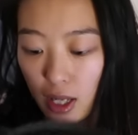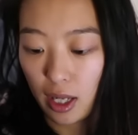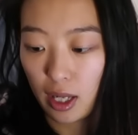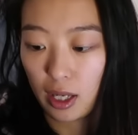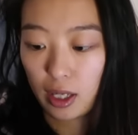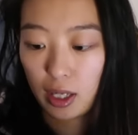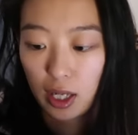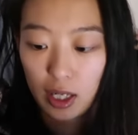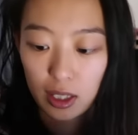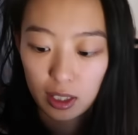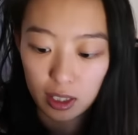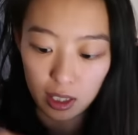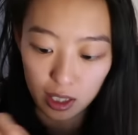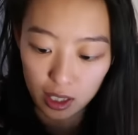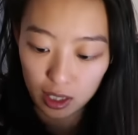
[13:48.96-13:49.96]
And
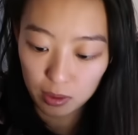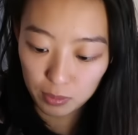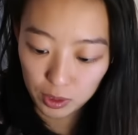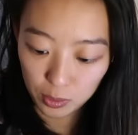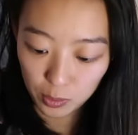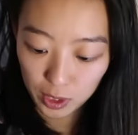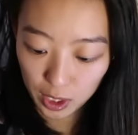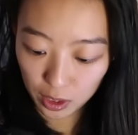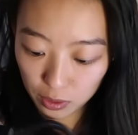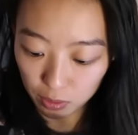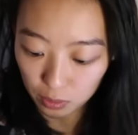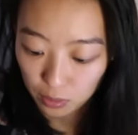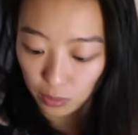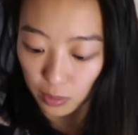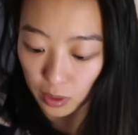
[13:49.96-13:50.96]
inside, what's really
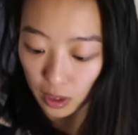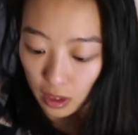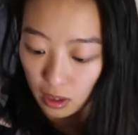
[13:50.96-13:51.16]
cool